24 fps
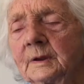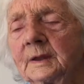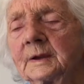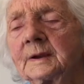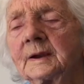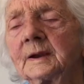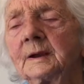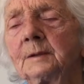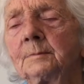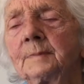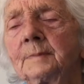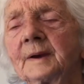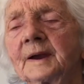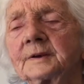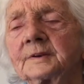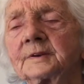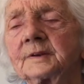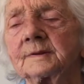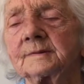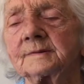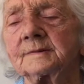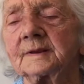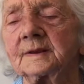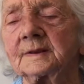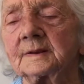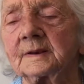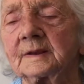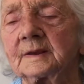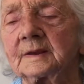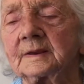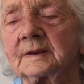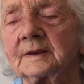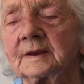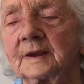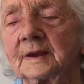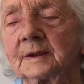We came back to
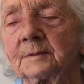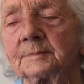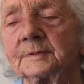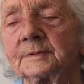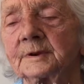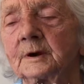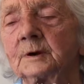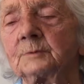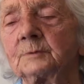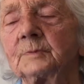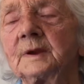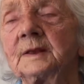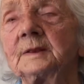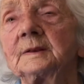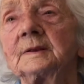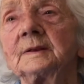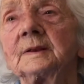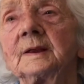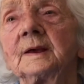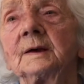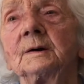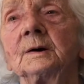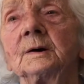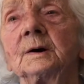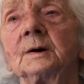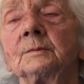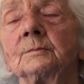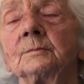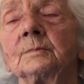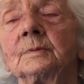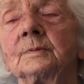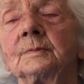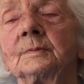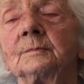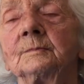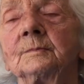settle in Cape Town. We just,
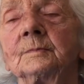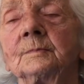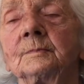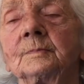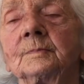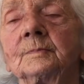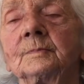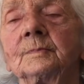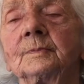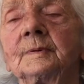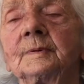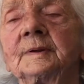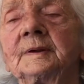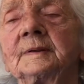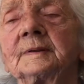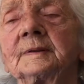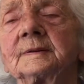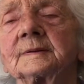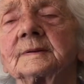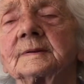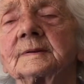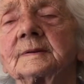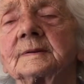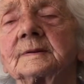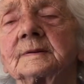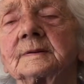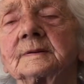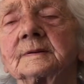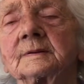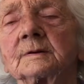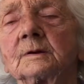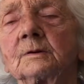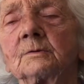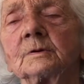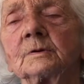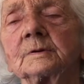we
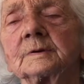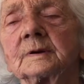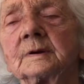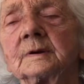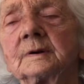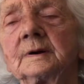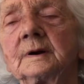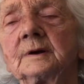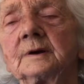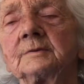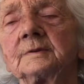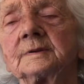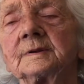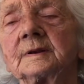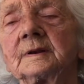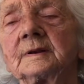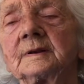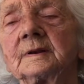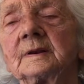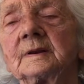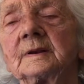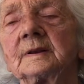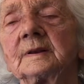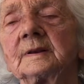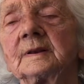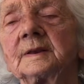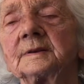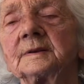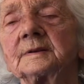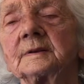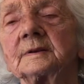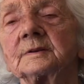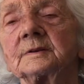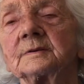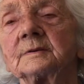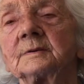sold our house in
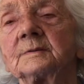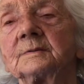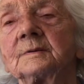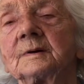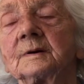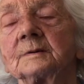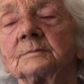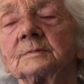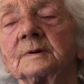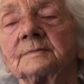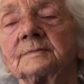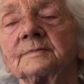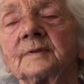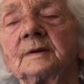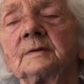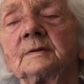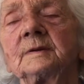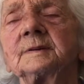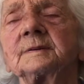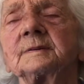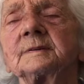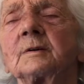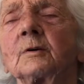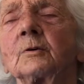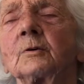Lyttelton. I was very